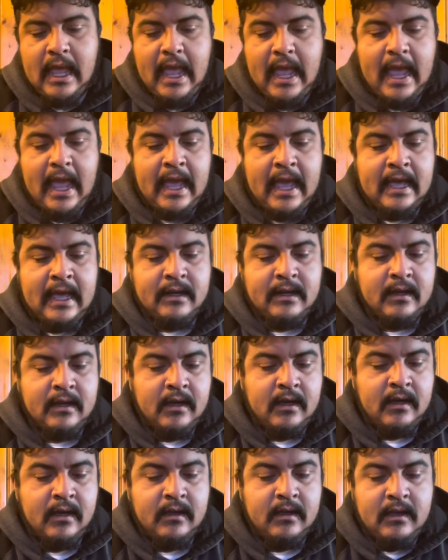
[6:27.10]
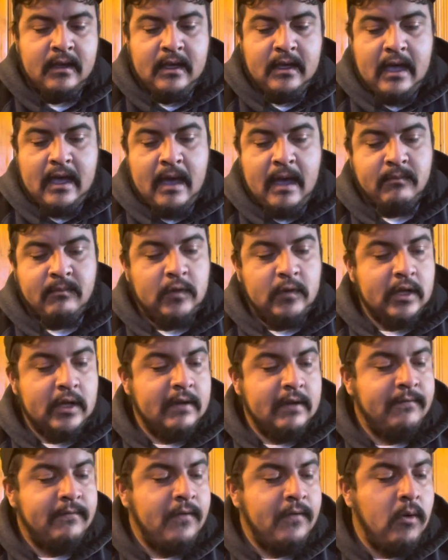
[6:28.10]
And I'm
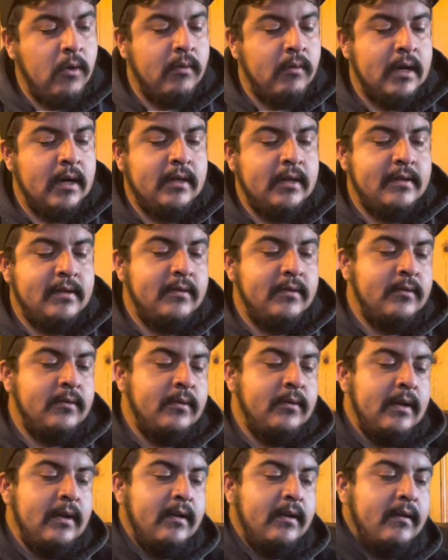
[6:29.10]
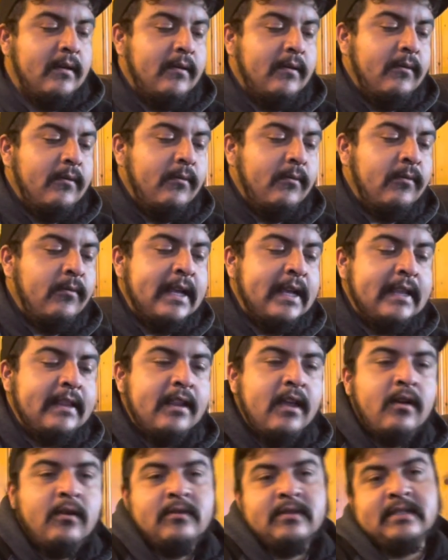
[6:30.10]
looking forward to reading
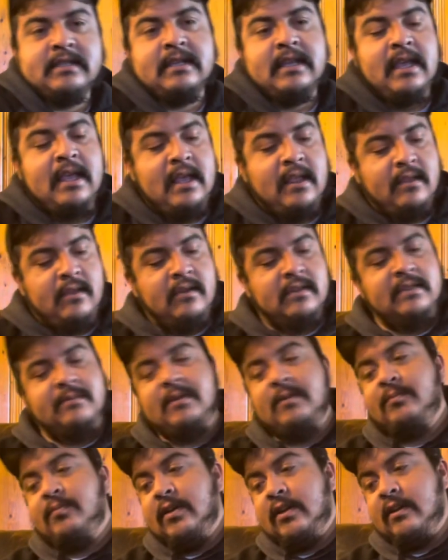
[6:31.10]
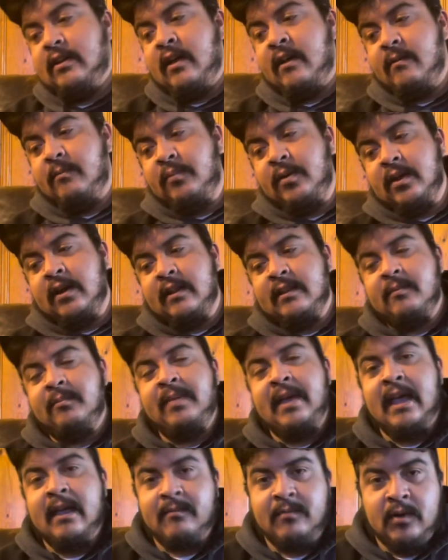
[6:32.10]
those. Those have been put on the
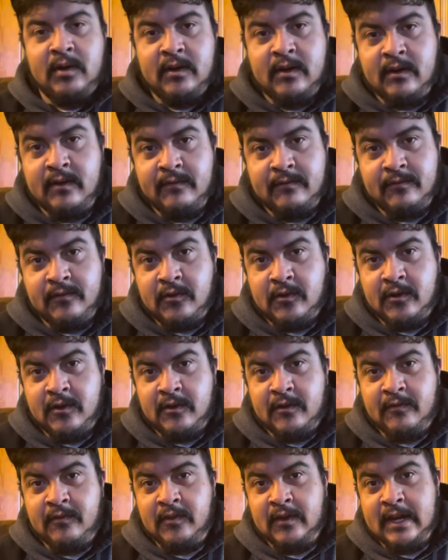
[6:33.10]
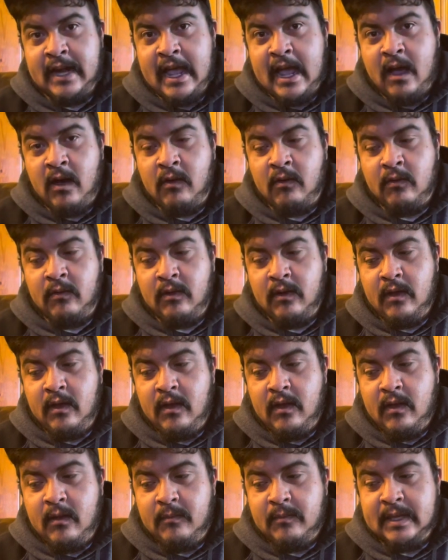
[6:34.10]
back burner for now
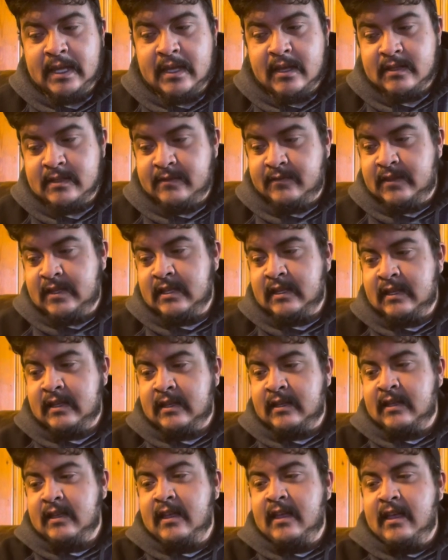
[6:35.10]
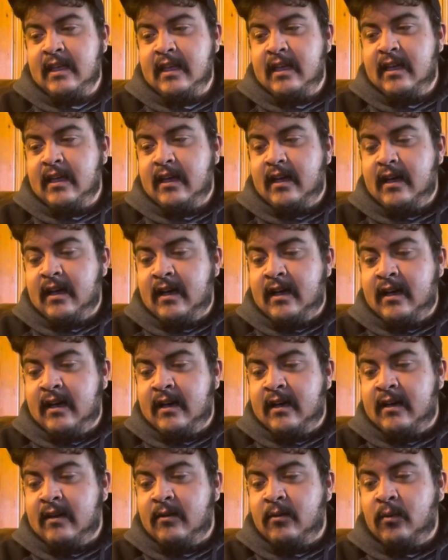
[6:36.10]
because of the
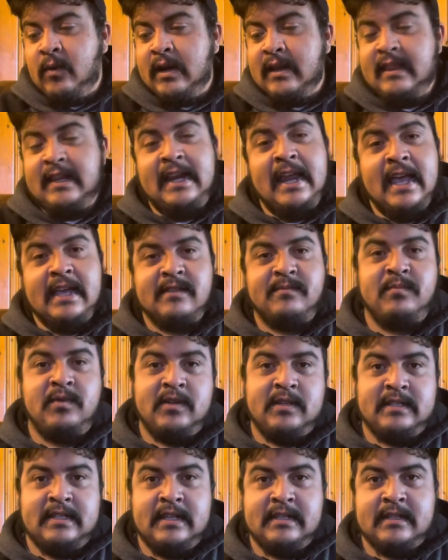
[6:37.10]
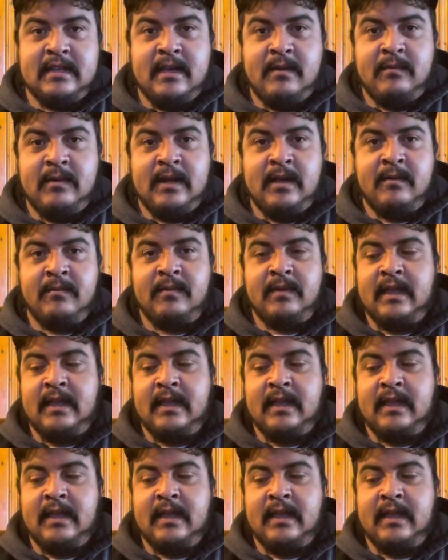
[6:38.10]
one of the next books that's coming up.